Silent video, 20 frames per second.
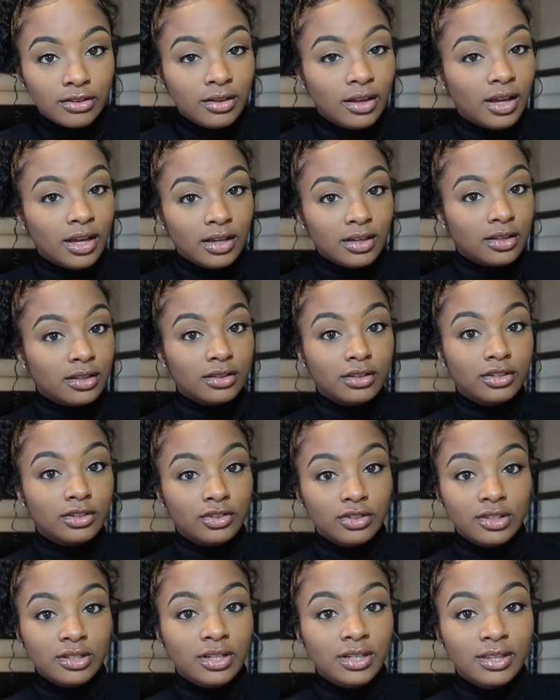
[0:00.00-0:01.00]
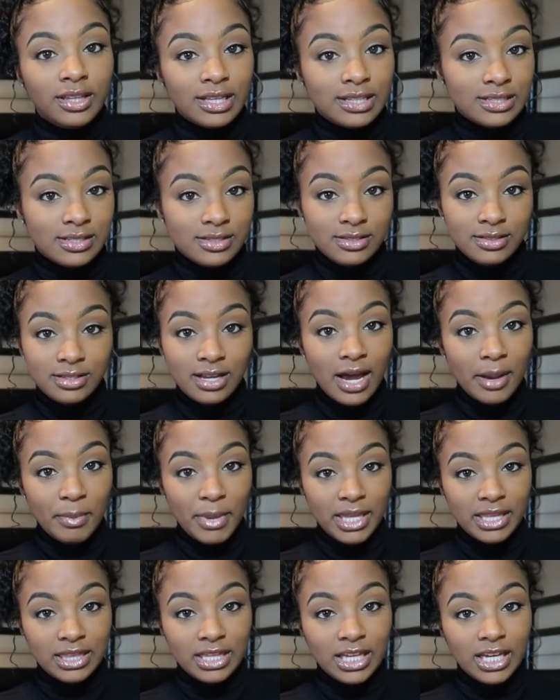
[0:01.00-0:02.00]
Like literally, that's not
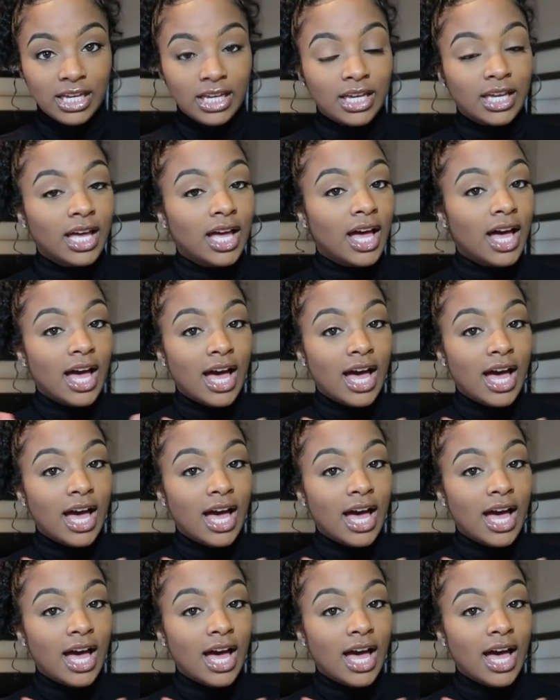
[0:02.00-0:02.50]
my thing.